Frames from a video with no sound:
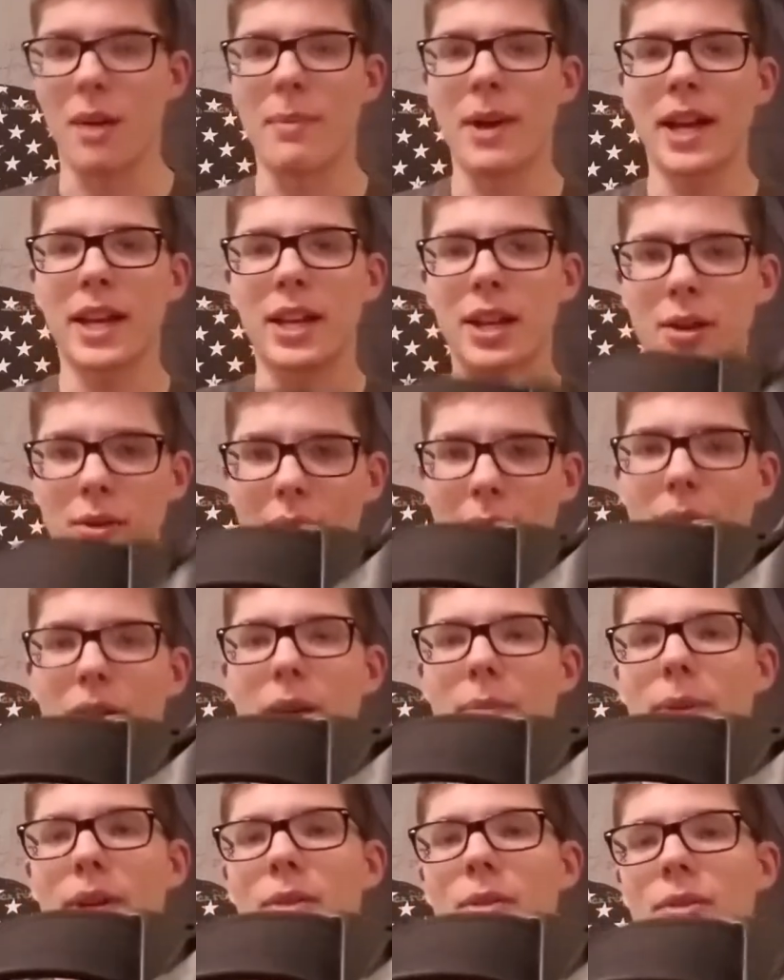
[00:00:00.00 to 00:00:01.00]
Back here, right
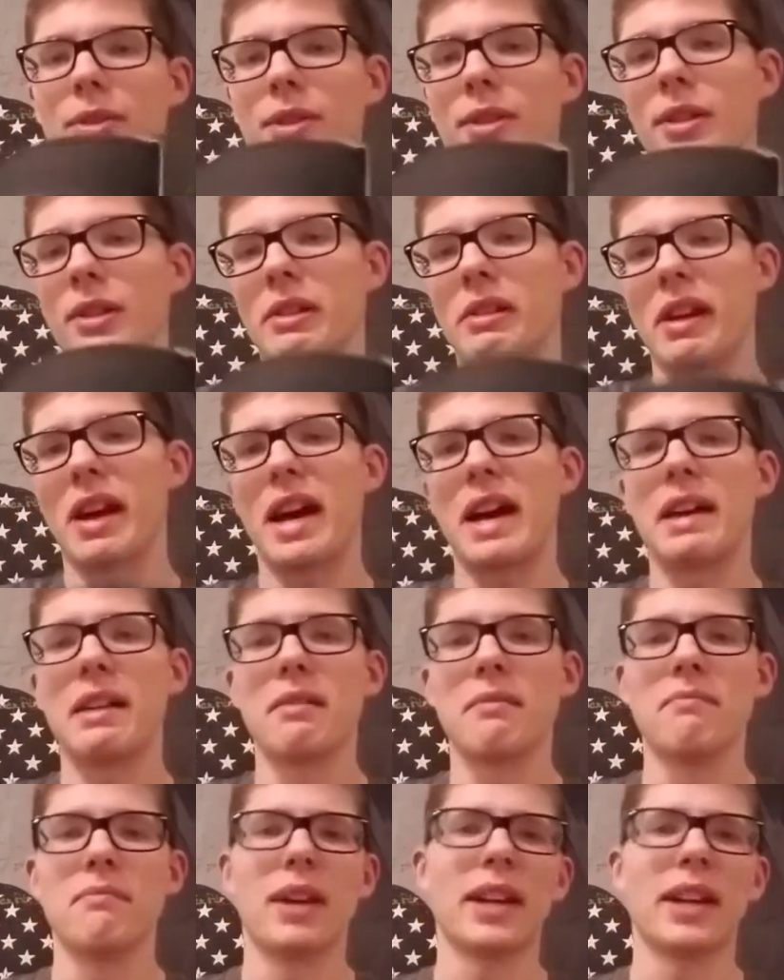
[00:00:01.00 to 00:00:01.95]
behind my holster, I